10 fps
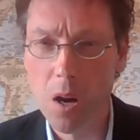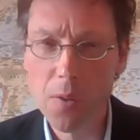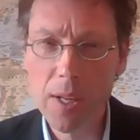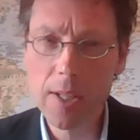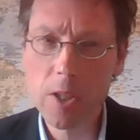
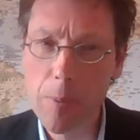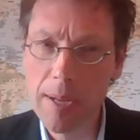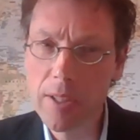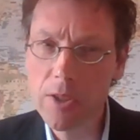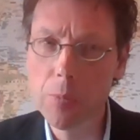are they
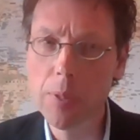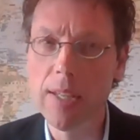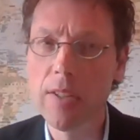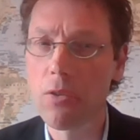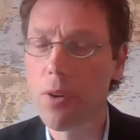expected to
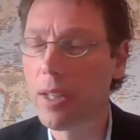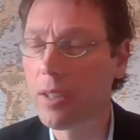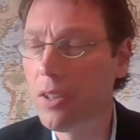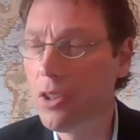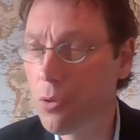be
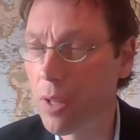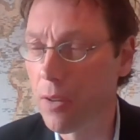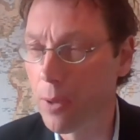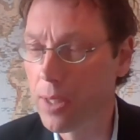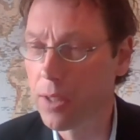integrated in U
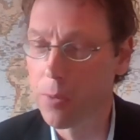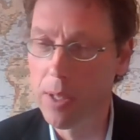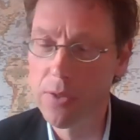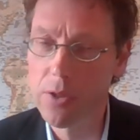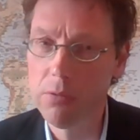K REACH as
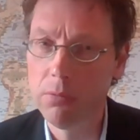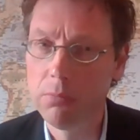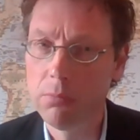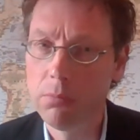well soon?